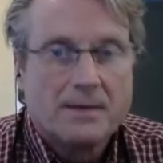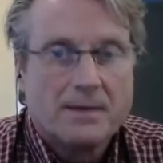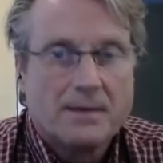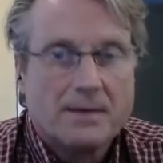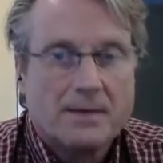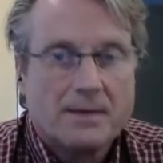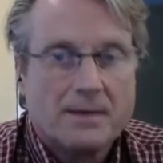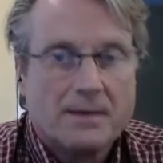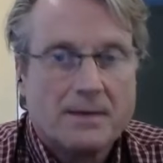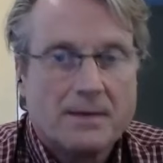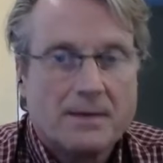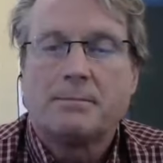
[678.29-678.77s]

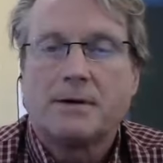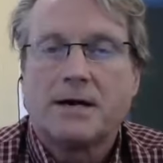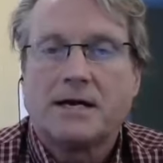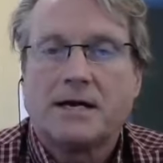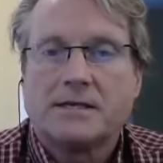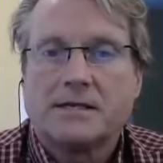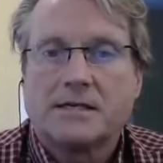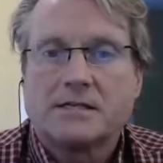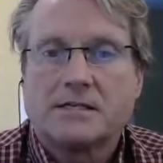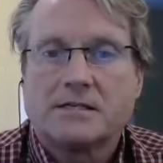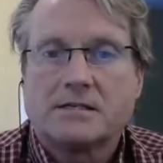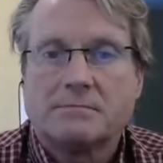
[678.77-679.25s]
Pipeline
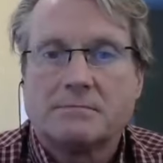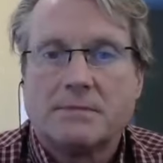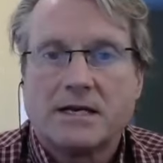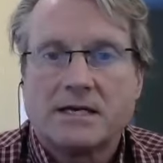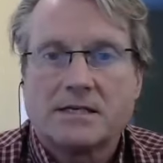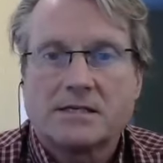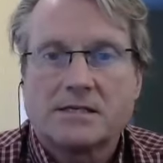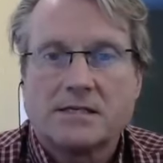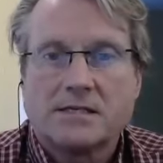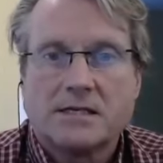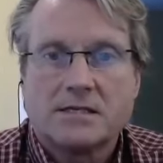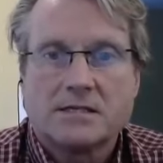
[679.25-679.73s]
doesn't make
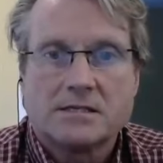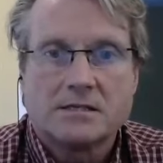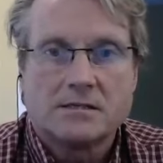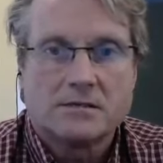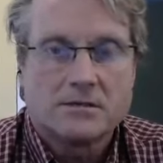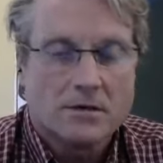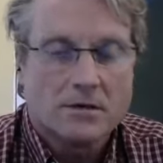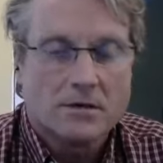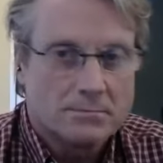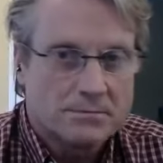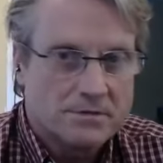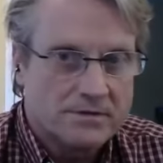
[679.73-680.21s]
sense in
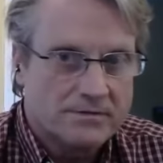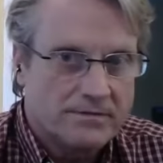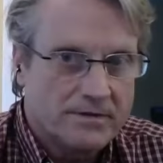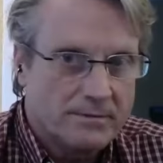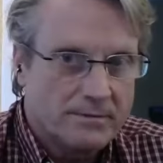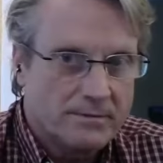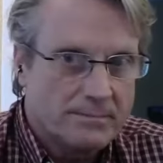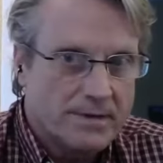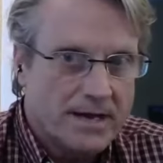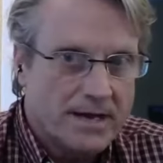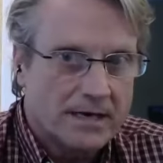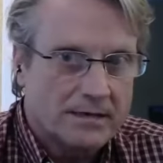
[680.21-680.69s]
terms of
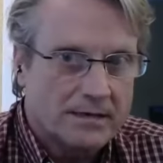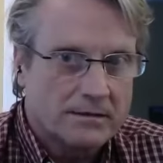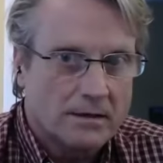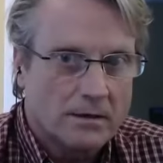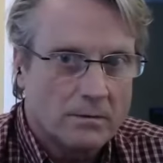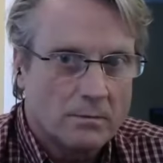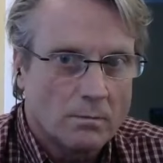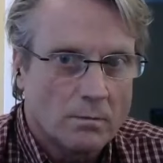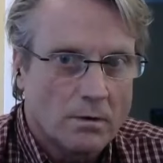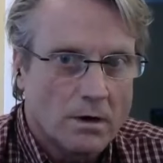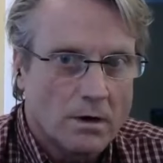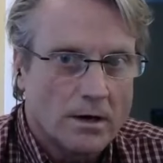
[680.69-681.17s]
impact
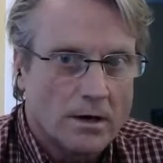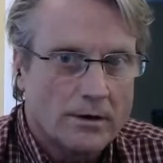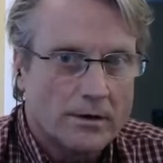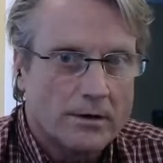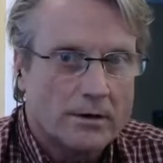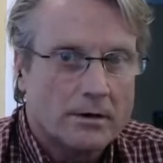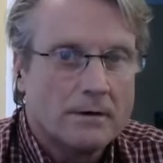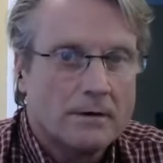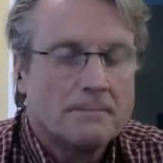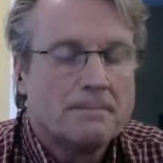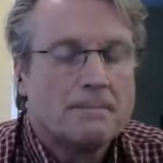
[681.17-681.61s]
on water.